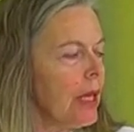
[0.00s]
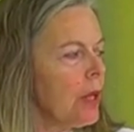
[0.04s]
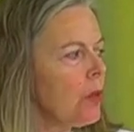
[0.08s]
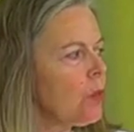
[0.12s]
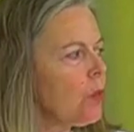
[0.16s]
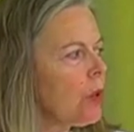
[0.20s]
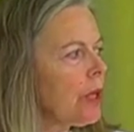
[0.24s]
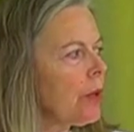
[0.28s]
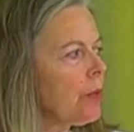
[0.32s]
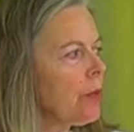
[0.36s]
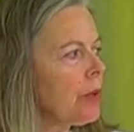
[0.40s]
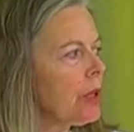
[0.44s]

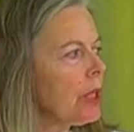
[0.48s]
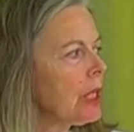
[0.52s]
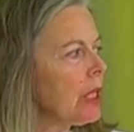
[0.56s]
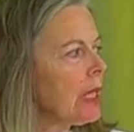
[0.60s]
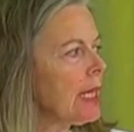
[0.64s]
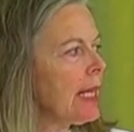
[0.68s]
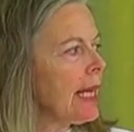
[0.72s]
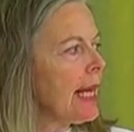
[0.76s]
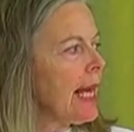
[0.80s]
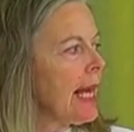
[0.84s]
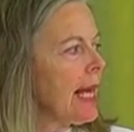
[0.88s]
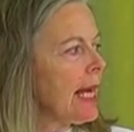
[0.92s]
And we
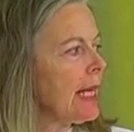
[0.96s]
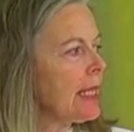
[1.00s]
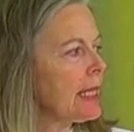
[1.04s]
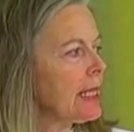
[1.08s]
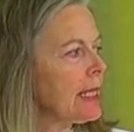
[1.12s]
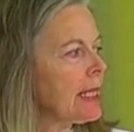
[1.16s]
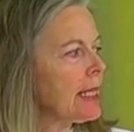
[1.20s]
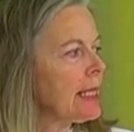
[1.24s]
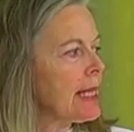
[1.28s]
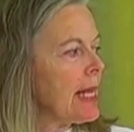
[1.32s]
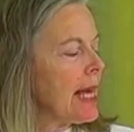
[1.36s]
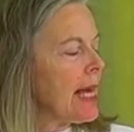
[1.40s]
really
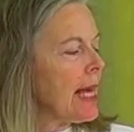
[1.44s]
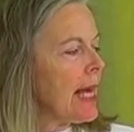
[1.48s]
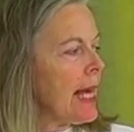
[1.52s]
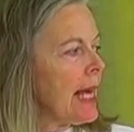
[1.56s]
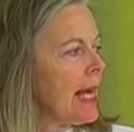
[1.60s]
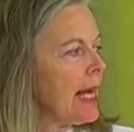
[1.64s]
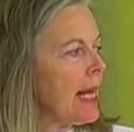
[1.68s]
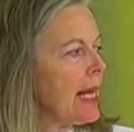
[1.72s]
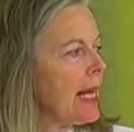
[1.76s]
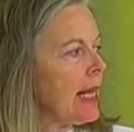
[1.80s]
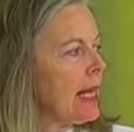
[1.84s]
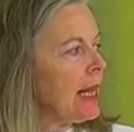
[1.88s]
can't say
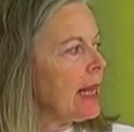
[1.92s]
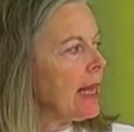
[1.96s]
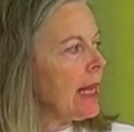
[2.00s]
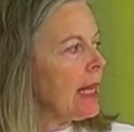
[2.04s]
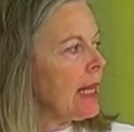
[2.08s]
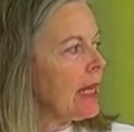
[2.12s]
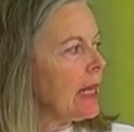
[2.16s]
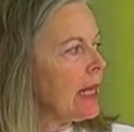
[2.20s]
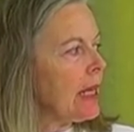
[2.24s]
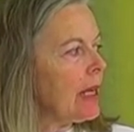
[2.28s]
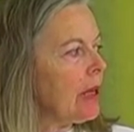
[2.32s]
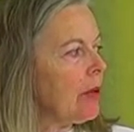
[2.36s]

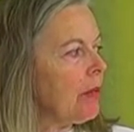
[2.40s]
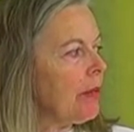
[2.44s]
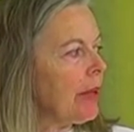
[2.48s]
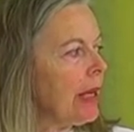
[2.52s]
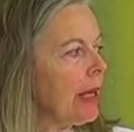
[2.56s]
anything